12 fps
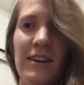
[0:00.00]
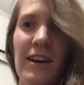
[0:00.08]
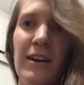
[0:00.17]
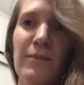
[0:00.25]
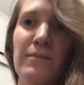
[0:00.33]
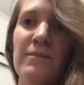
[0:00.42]

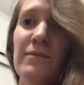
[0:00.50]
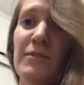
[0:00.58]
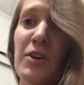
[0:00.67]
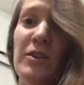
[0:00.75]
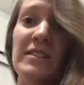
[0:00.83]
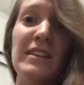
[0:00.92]
and
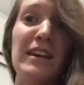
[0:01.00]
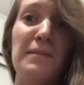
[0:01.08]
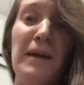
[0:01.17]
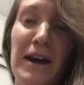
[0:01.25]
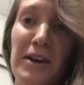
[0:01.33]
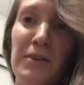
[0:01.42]
noticing in
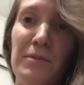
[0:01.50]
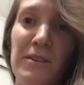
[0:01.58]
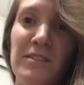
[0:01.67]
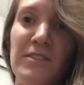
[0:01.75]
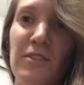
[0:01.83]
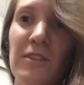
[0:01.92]
my
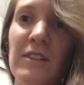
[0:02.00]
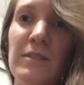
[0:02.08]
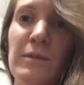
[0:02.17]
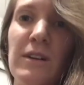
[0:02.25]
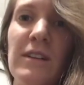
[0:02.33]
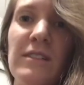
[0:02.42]
personal
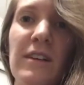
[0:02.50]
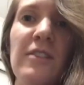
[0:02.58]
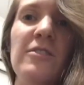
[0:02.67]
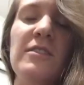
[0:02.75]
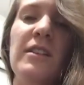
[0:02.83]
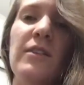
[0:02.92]
experience. I
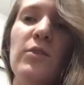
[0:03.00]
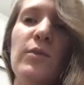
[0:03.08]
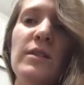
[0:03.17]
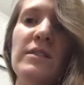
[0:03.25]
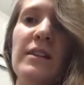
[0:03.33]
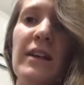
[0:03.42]
understand
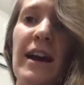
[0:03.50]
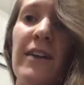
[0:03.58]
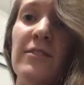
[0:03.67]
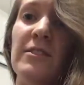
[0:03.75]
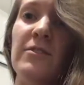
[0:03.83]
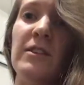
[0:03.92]
everyone's going to
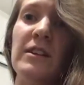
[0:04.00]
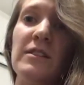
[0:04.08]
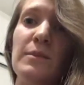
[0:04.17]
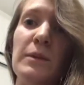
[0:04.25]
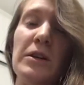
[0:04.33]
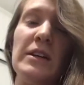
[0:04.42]
have a different
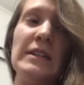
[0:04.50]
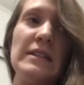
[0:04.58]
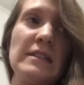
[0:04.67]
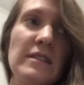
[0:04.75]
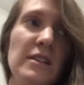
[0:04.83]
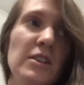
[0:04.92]
experience.